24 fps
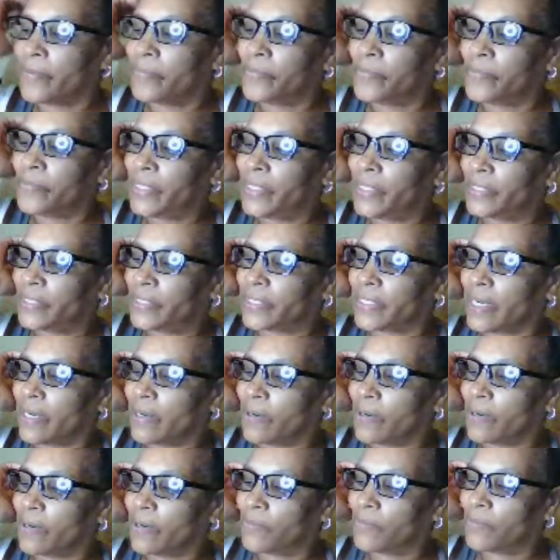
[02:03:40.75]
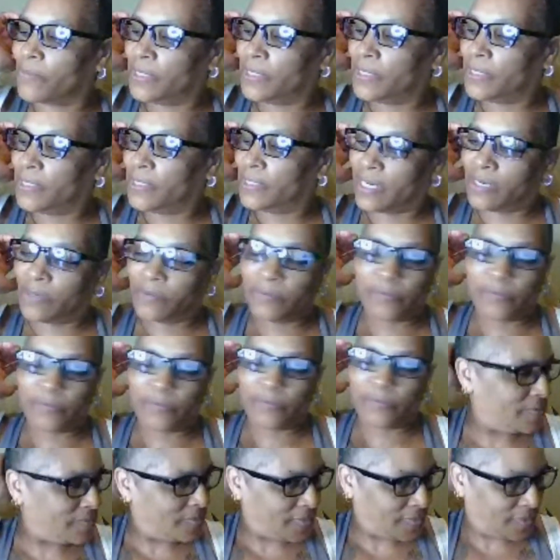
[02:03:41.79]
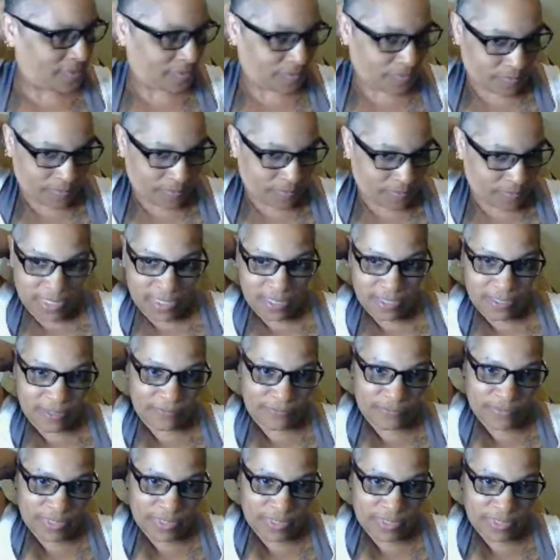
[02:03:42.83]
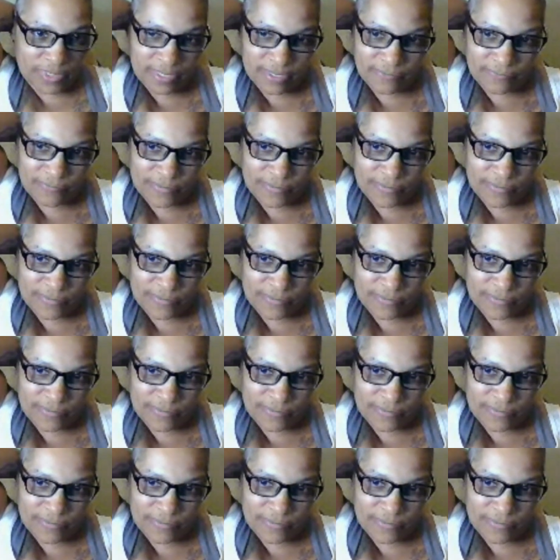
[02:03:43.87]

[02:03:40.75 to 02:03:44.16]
many of them that have done it, he tell them already.